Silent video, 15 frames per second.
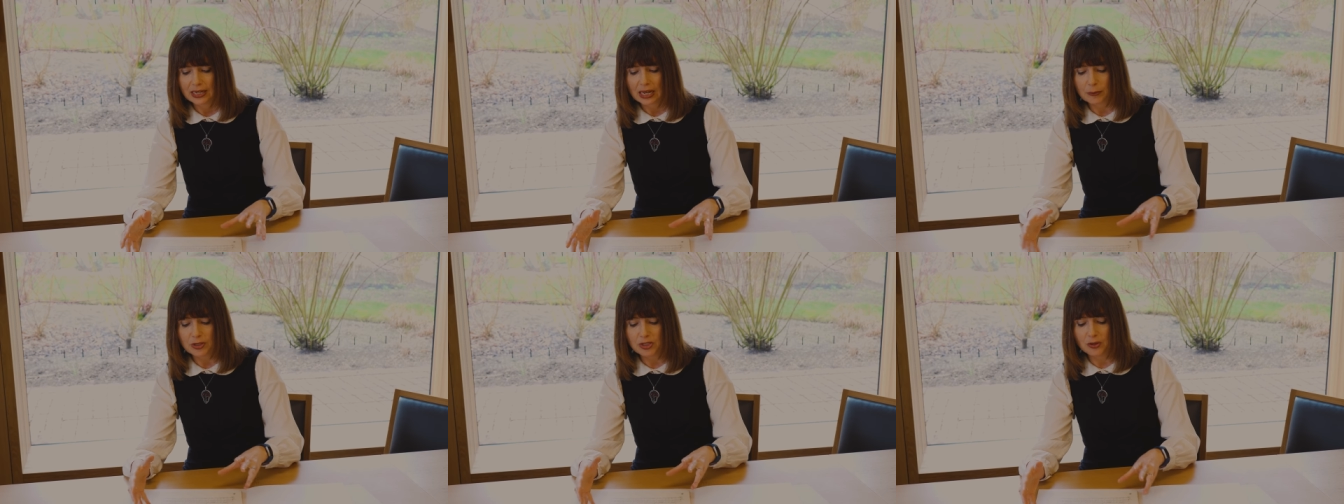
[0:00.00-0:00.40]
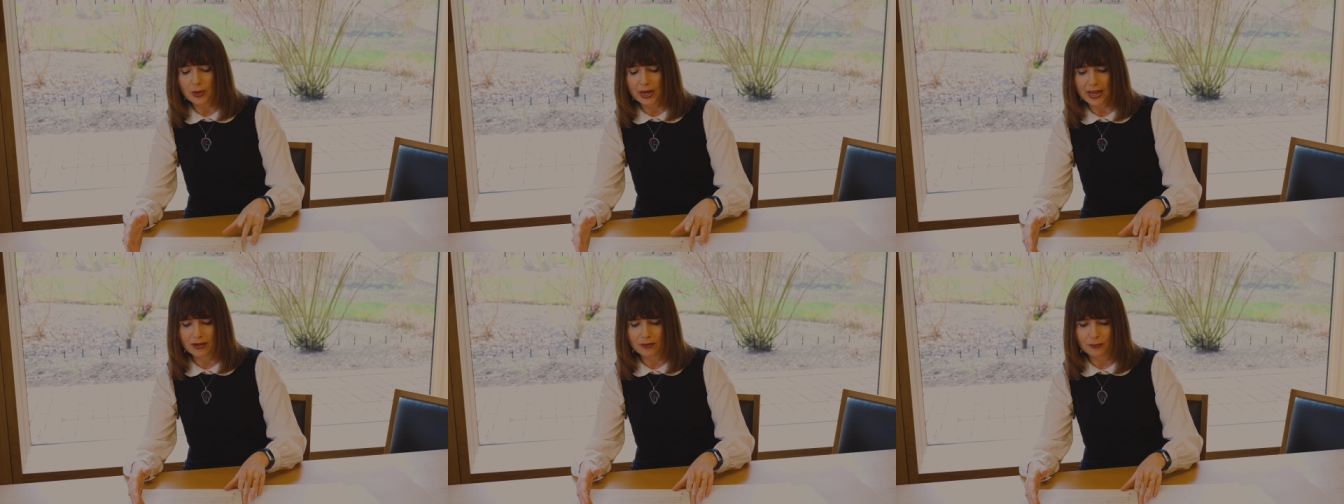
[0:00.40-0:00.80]
And we do
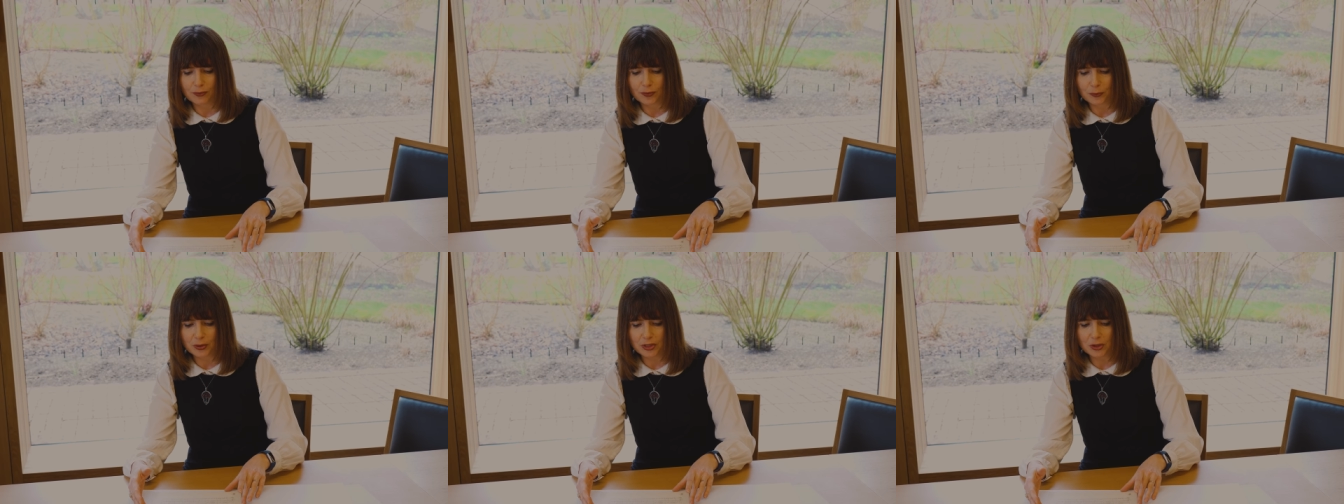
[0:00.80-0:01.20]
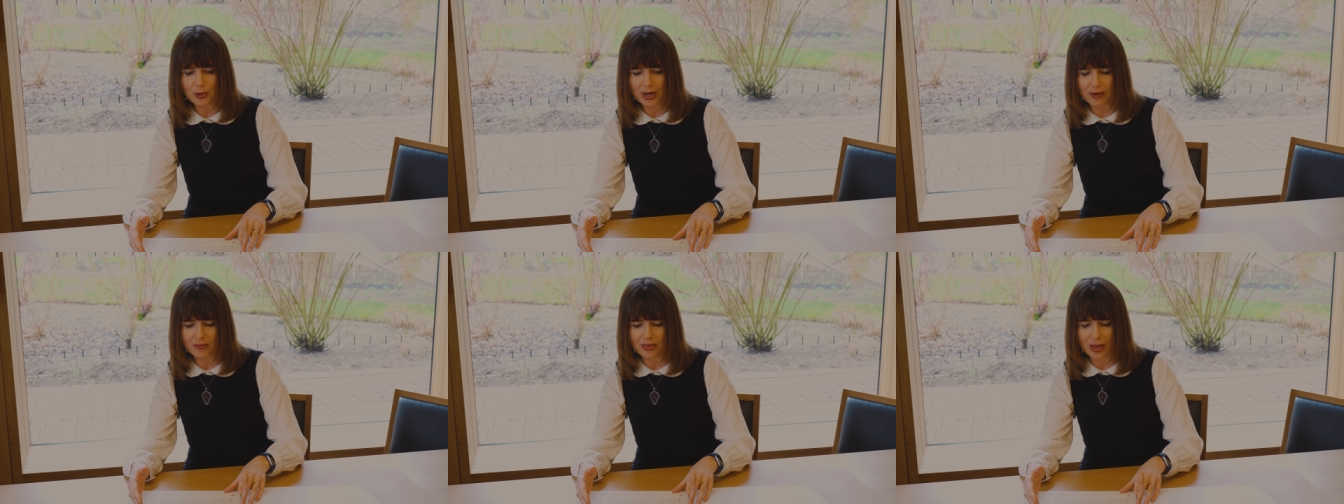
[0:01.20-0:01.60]
have, we do
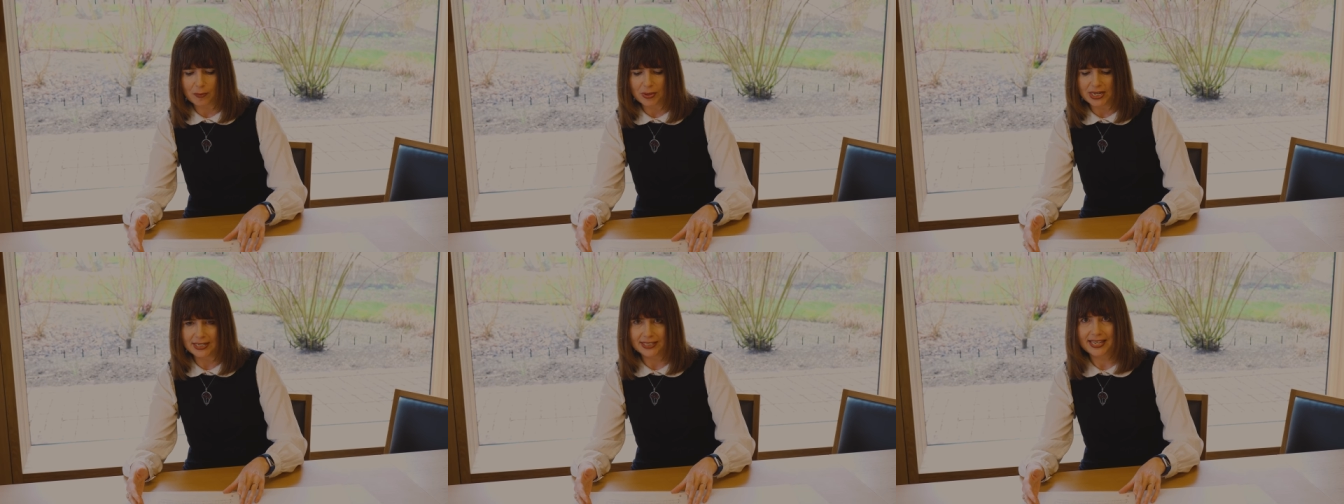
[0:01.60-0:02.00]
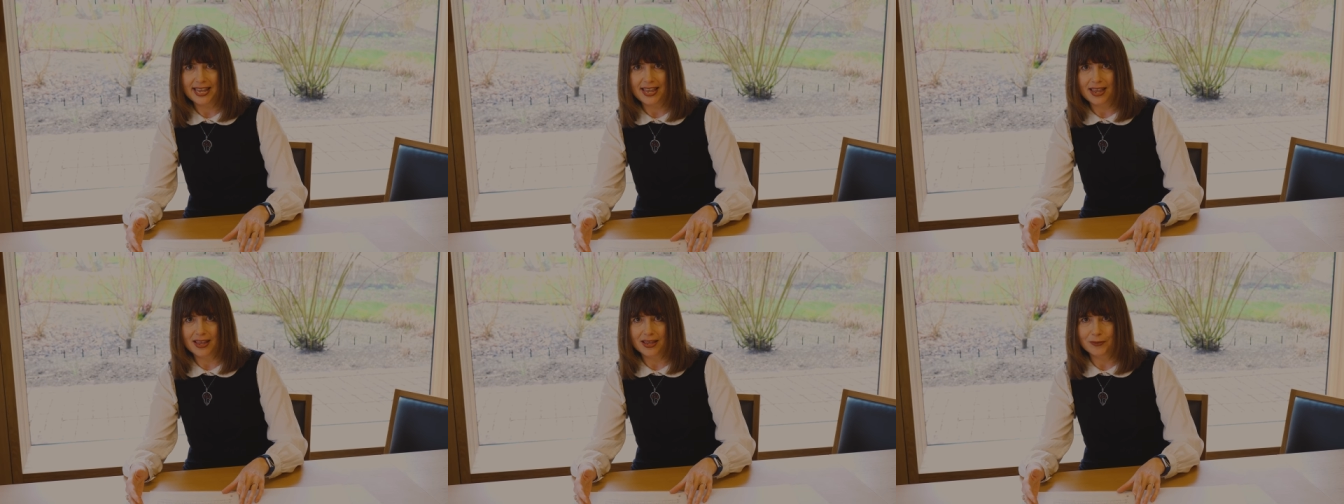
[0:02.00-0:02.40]
have that piece
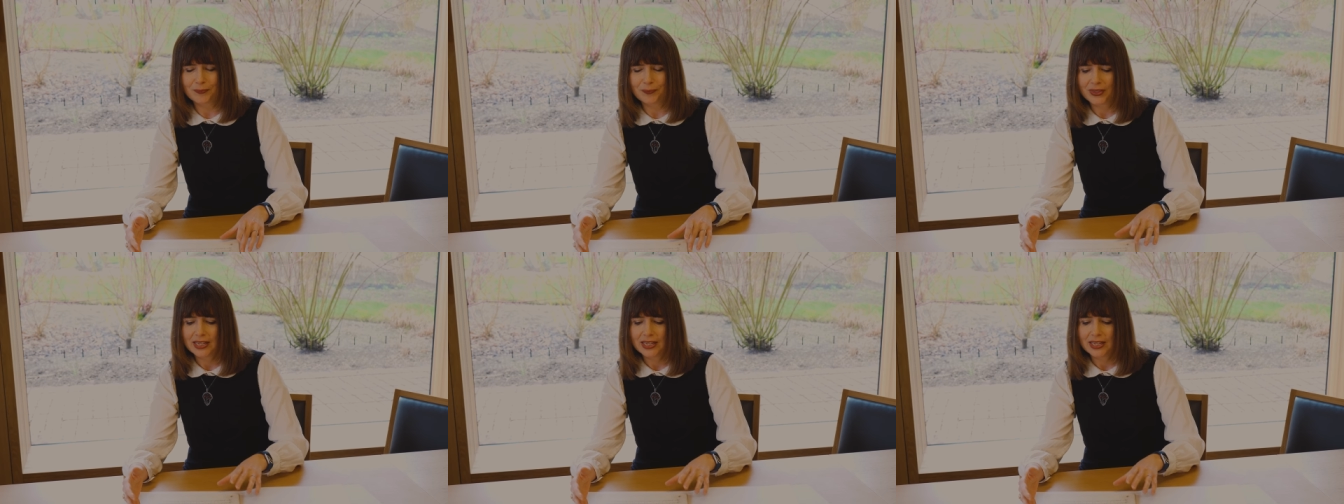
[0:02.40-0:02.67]
here.